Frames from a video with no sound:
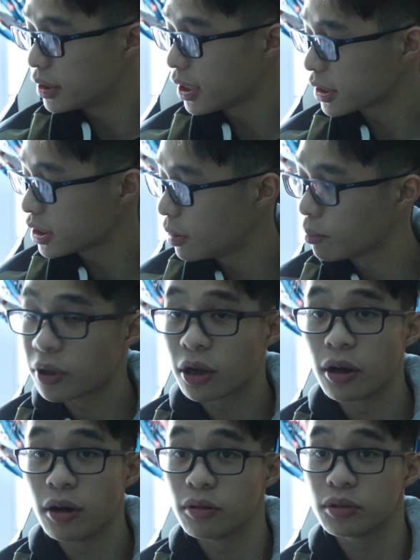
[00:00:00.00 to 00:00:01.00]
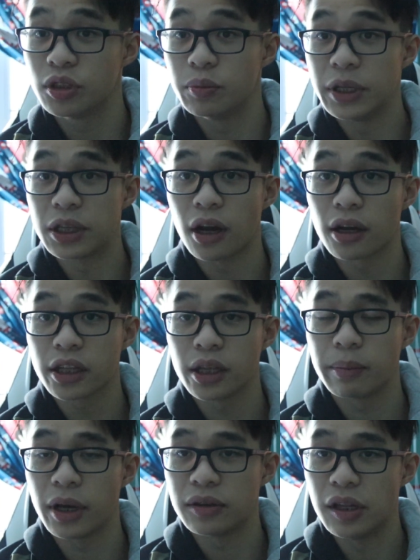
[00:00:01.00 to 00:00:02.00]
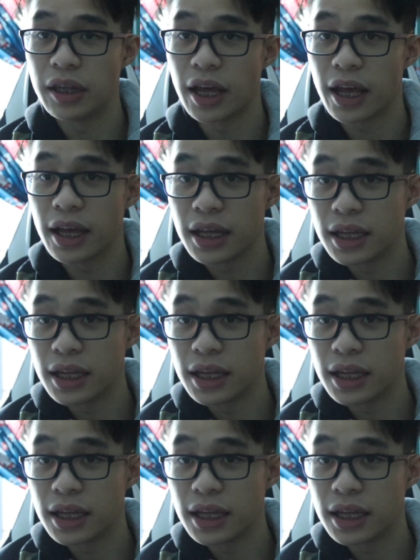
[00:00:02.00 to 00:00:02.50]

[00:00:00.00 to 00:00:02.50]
the deck that I'm going to be talking about today